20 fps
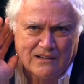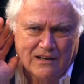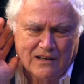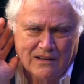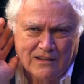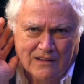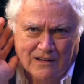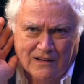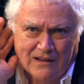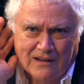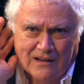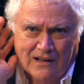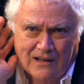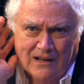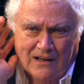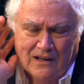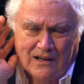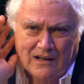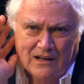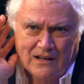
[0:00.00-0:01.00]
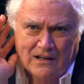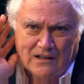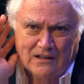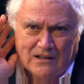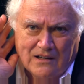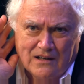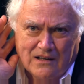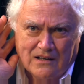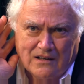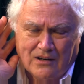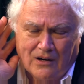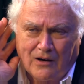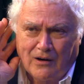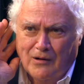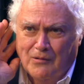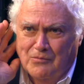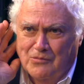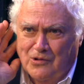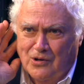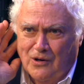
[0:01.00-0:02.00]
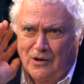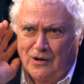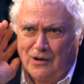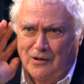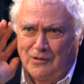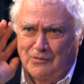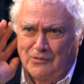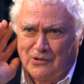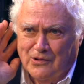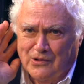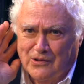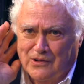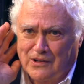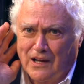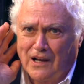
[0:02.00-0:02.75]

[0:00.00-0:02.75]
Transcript: to the Tom Toms